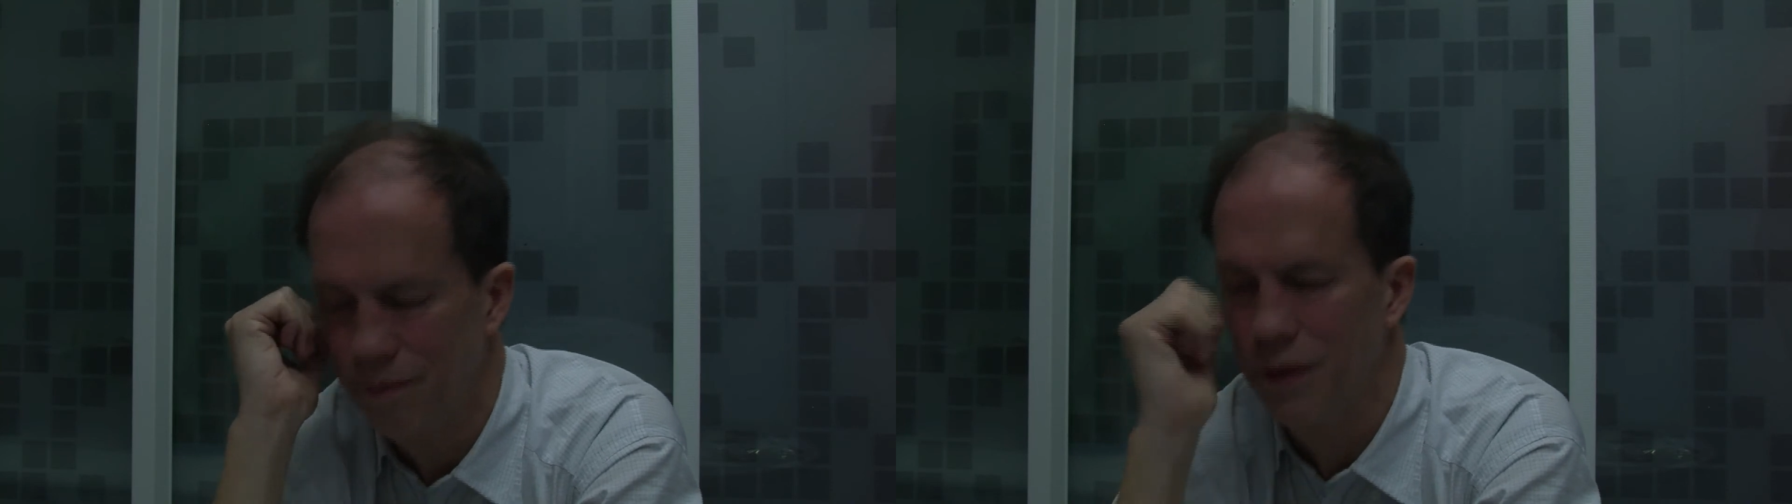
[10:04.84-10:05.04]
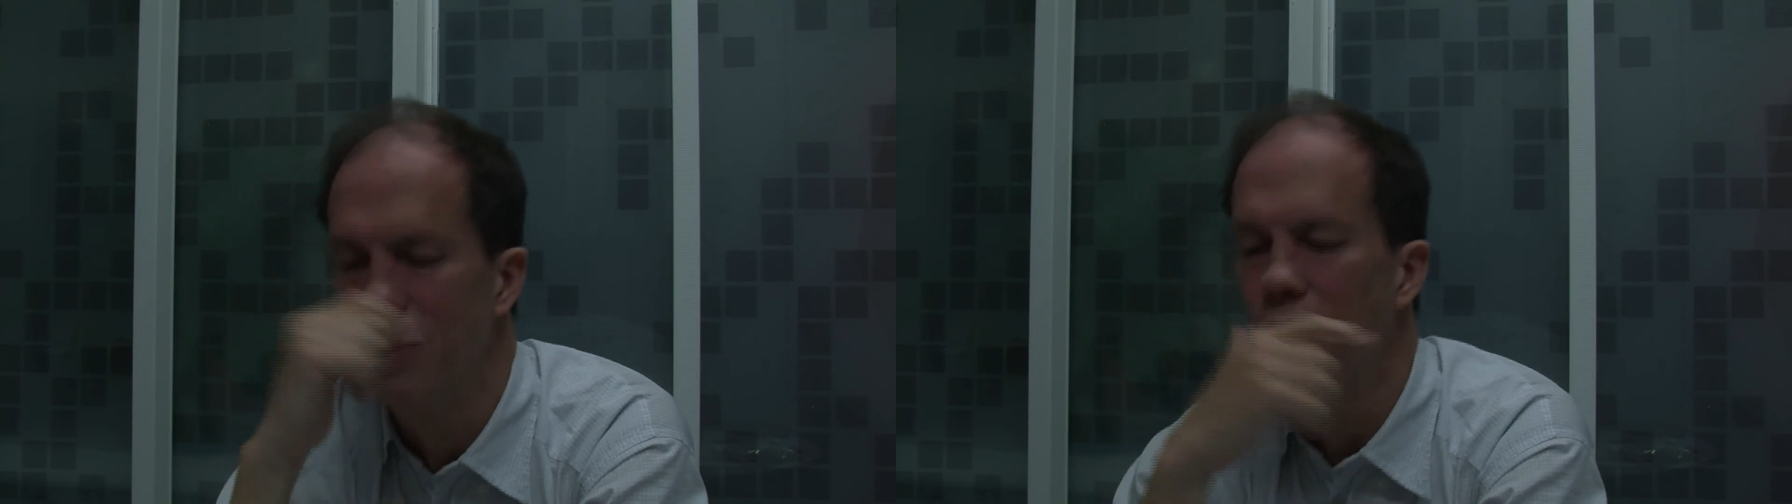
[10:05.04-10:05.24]

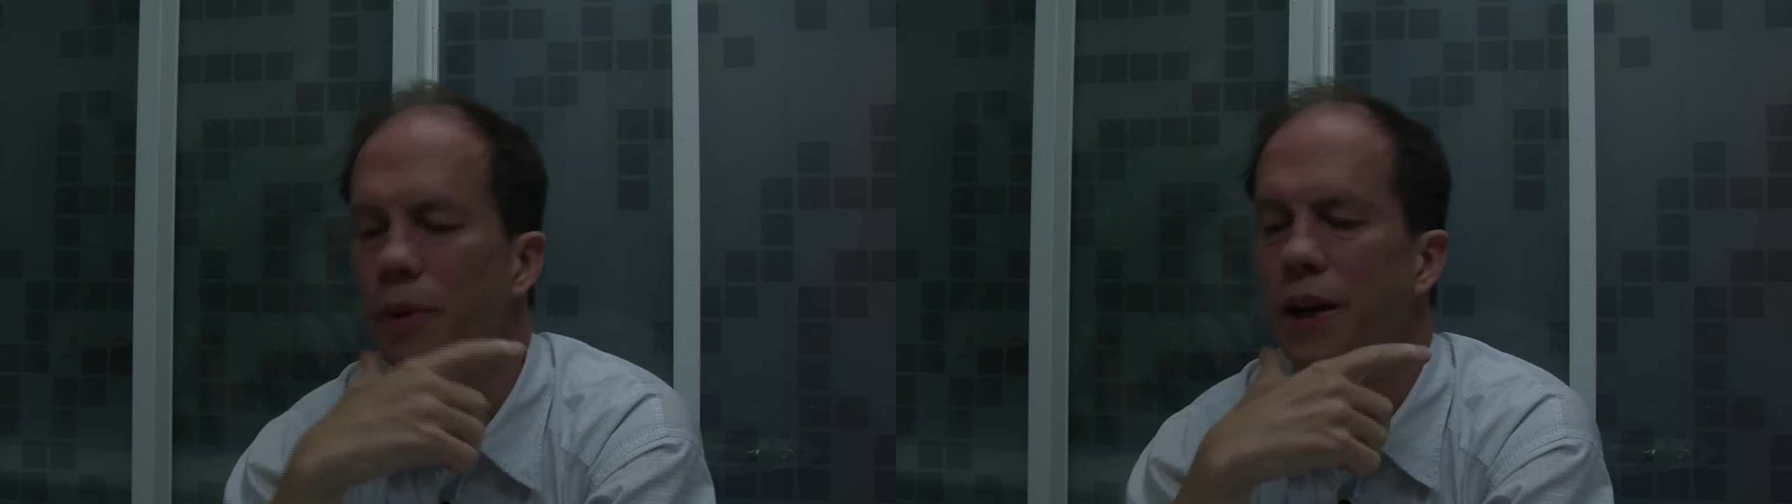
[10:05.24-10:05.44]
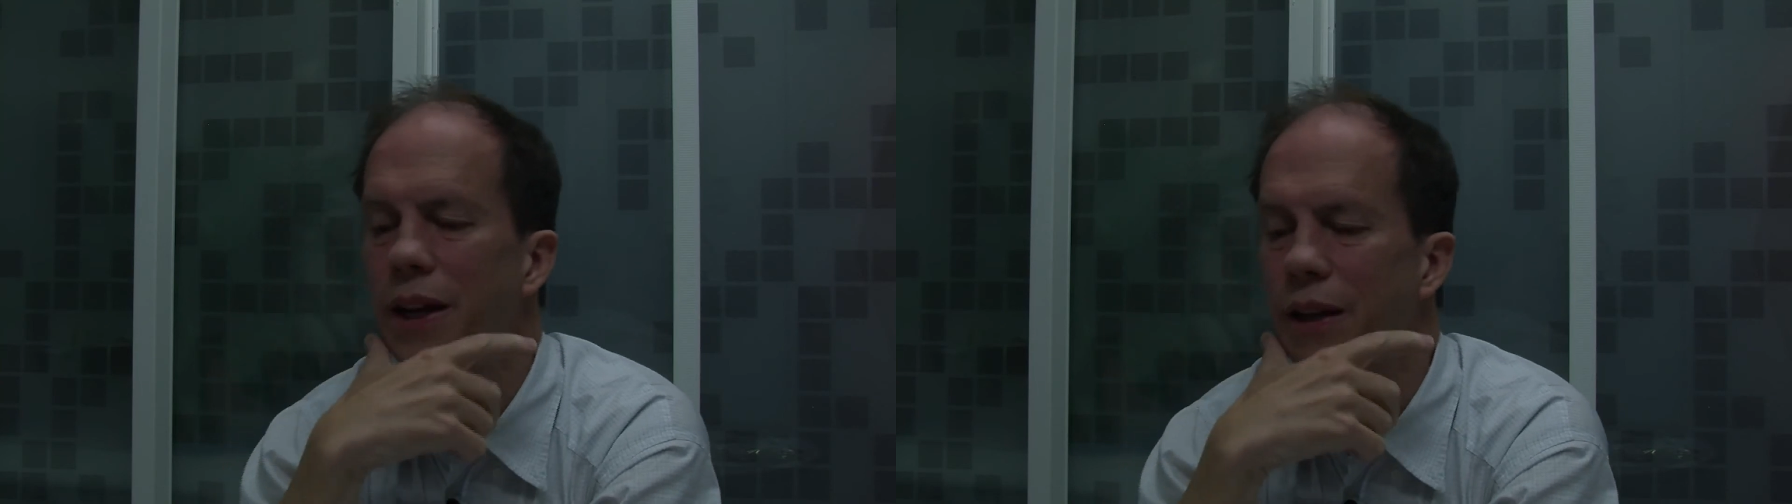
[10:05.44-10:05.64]
the
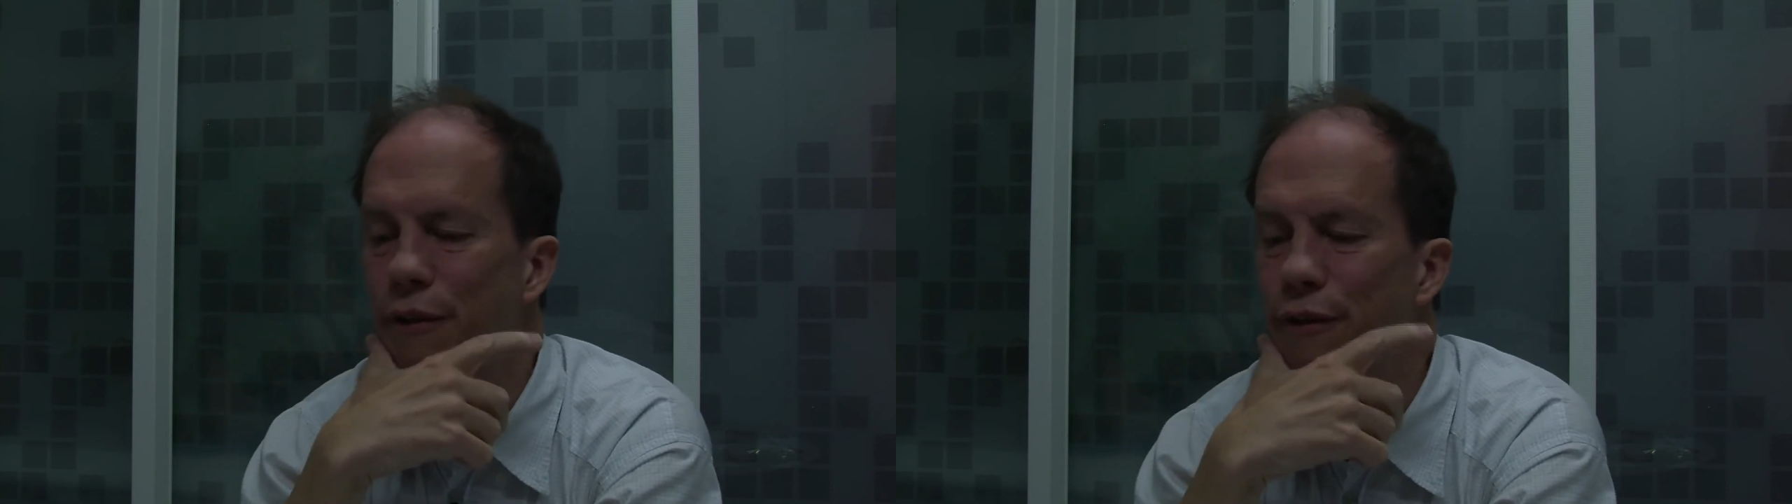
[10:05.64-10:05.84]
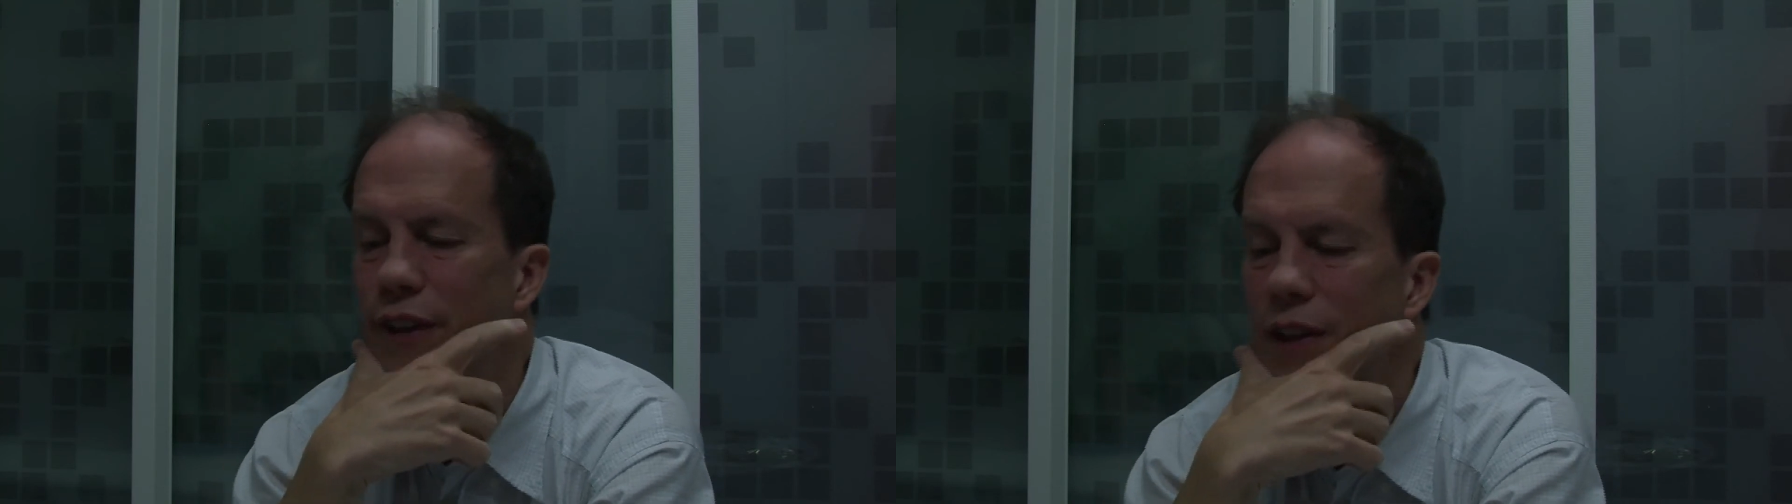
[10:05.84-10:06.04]
dominating
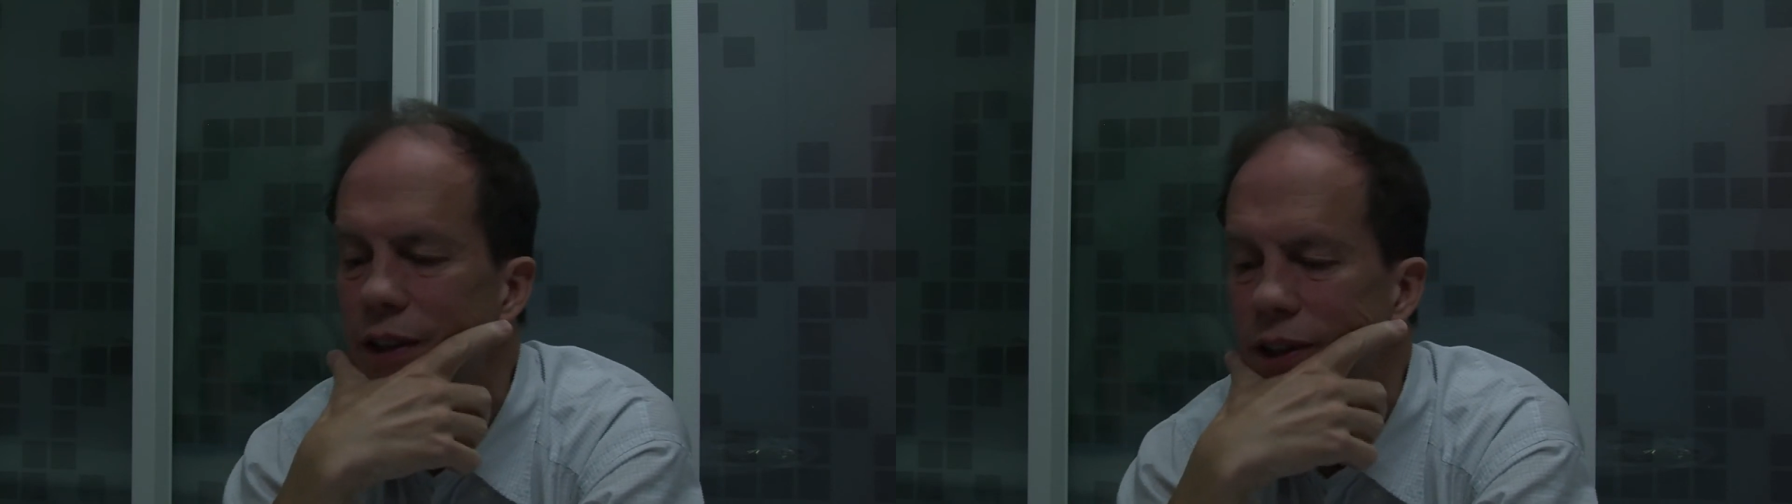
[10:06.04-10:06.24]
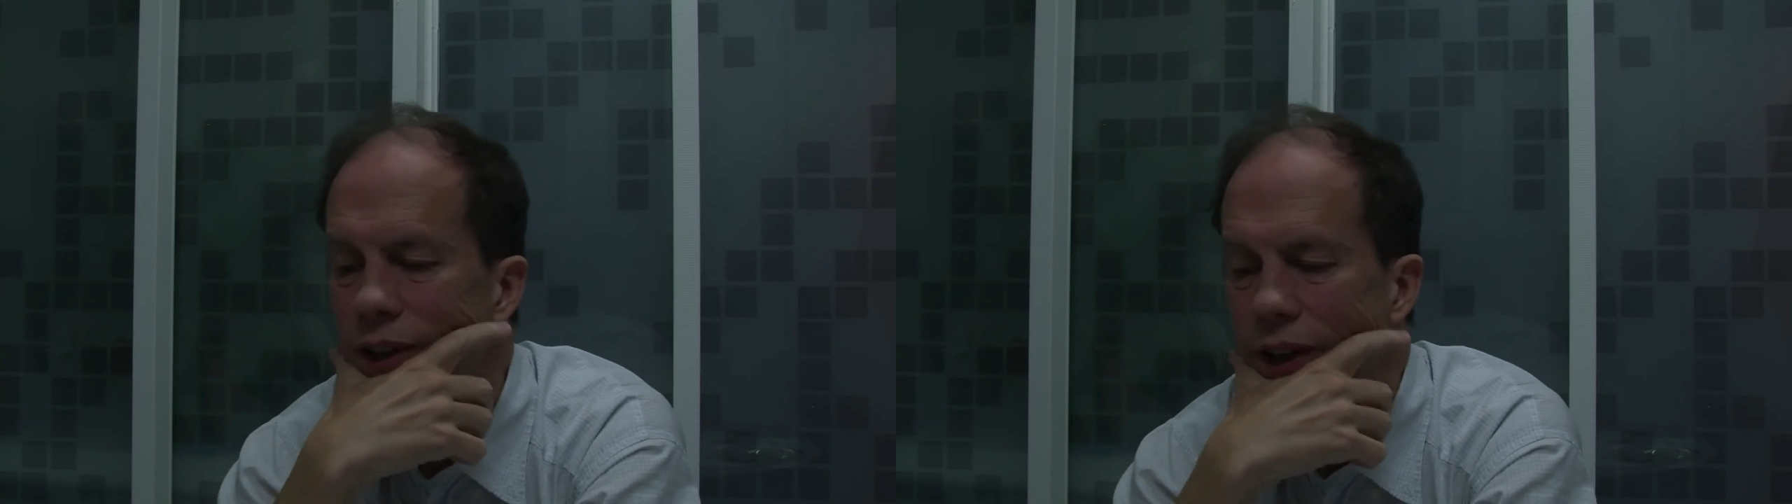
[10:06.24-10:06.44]

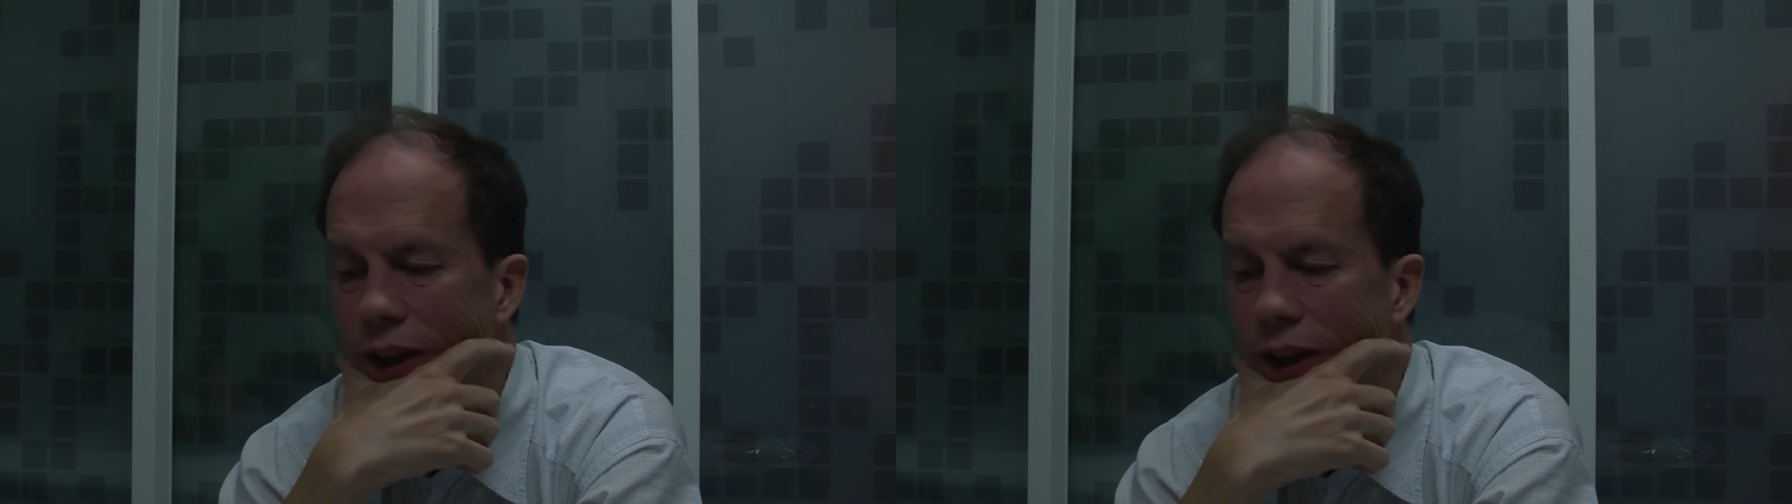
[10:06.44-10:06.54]
feeling